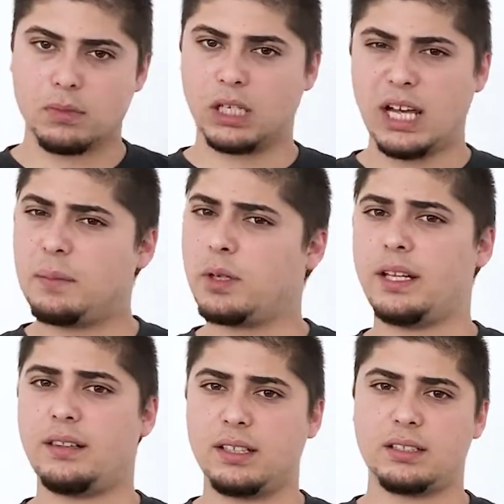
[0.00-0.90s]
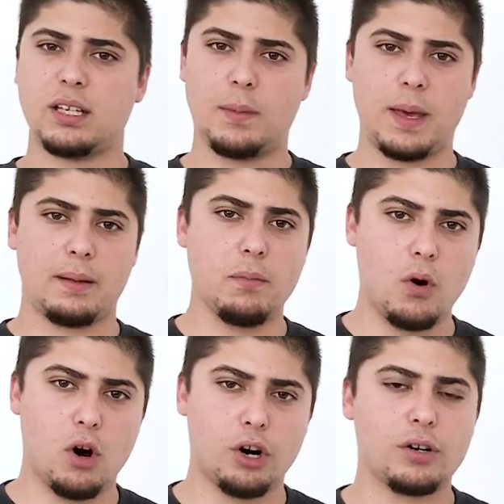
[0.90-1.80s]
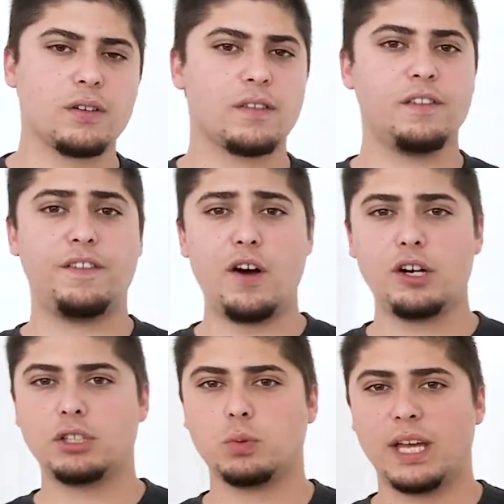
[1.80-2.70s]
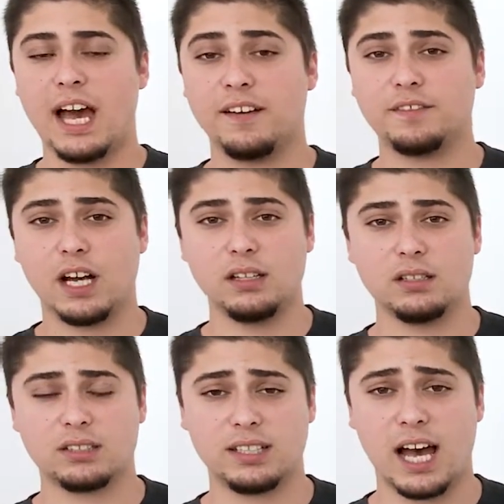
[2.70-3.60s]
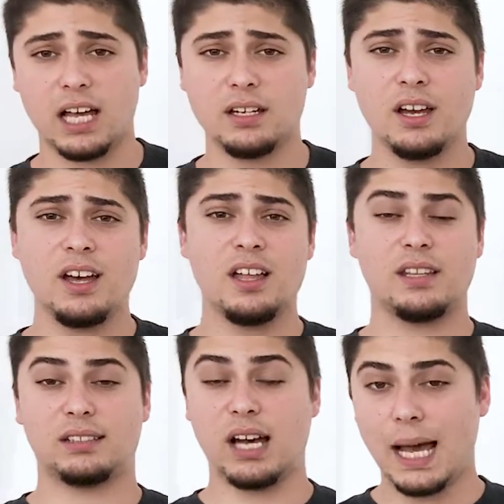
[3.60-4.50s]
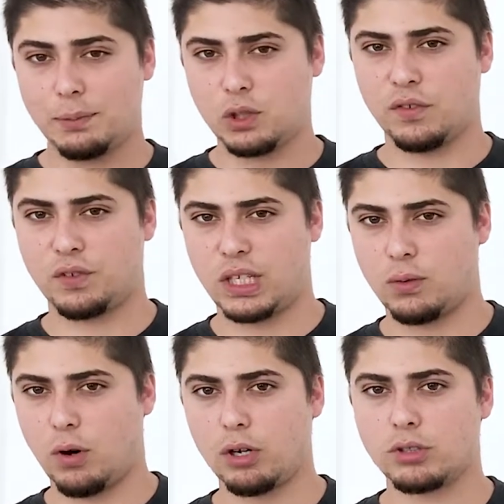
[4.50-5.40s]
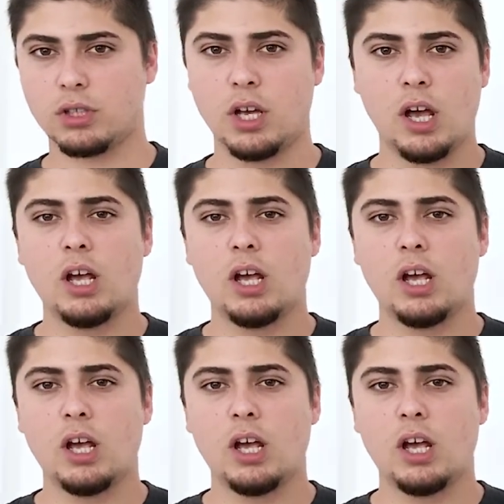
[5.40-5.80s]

elaborate this a bit more, first we have to understand the types of keywords.